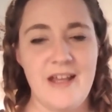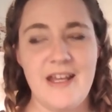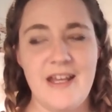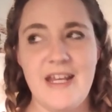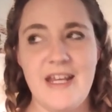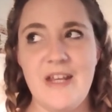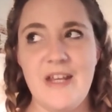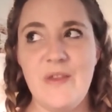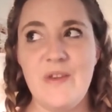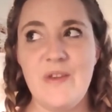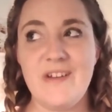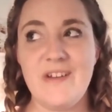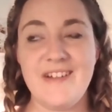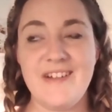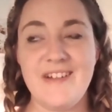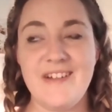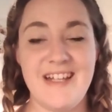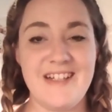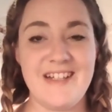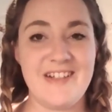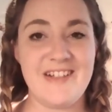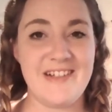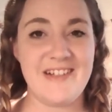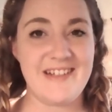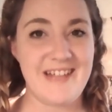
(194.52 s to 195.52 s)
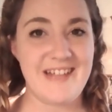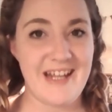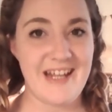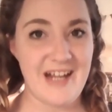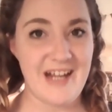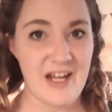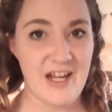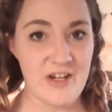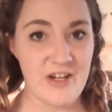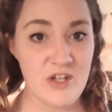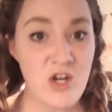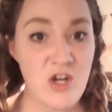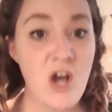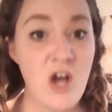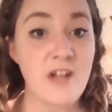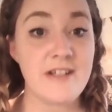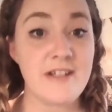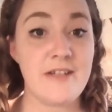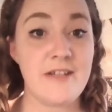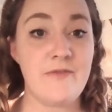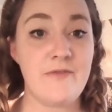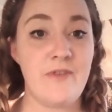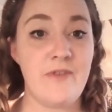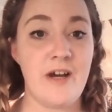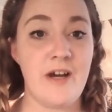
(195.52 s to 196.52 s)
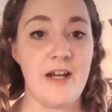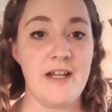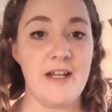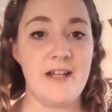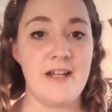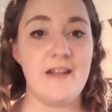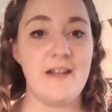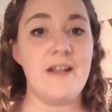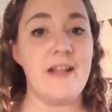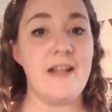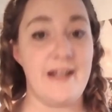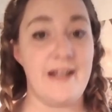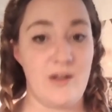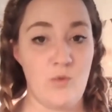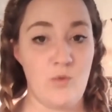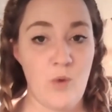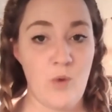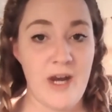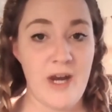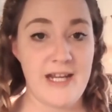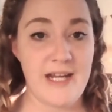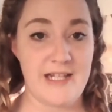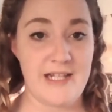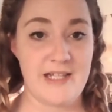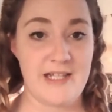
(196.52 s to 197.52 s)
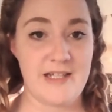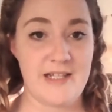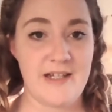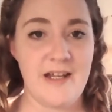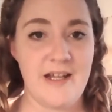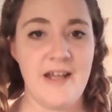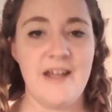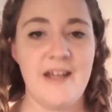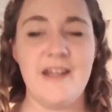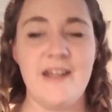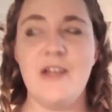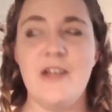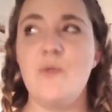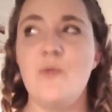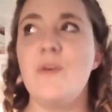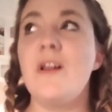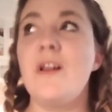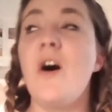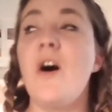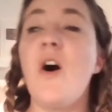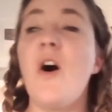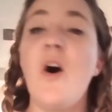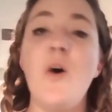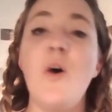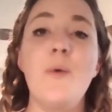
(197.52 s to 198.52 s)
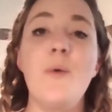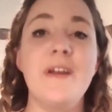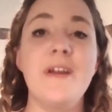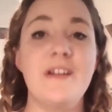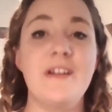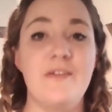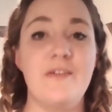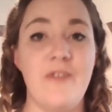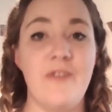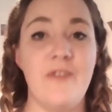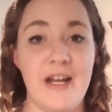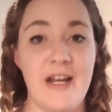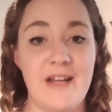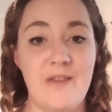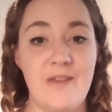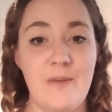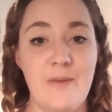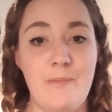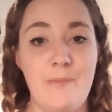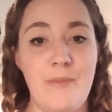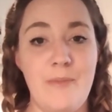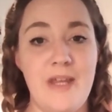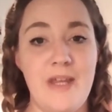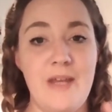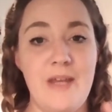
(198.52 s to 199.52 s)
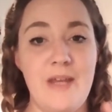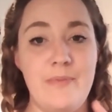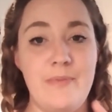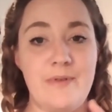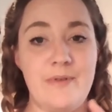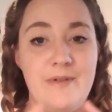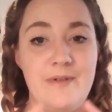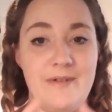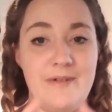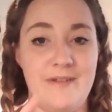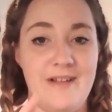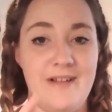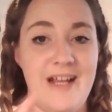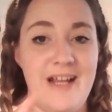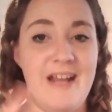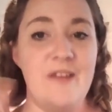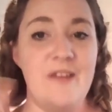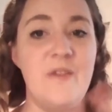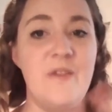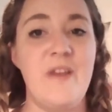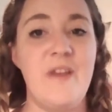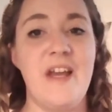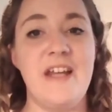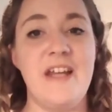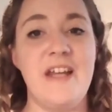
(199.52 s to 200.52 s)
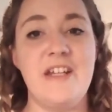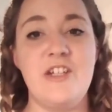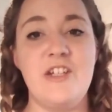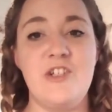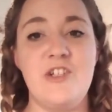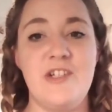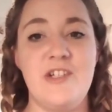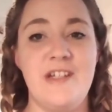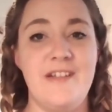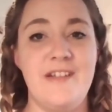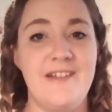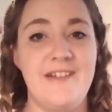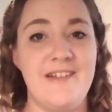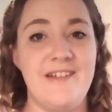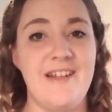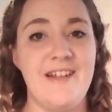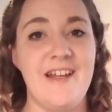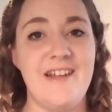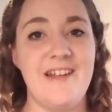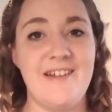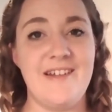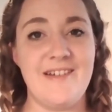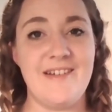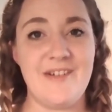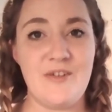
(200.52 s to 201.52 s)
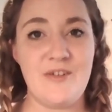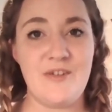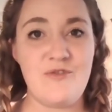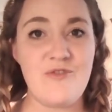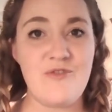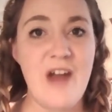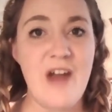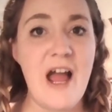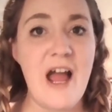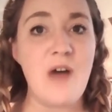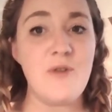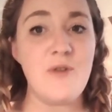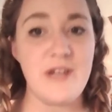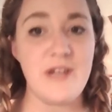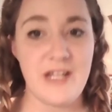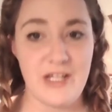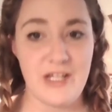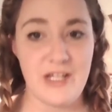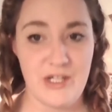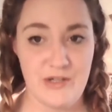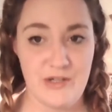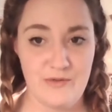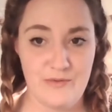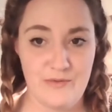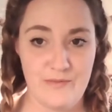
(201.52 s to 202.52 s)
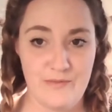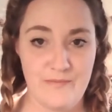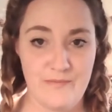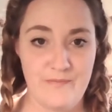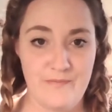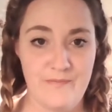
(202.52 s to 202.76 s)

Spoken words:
In the centers that are not defined, that are white, you will always find the people and the energies surrounding you.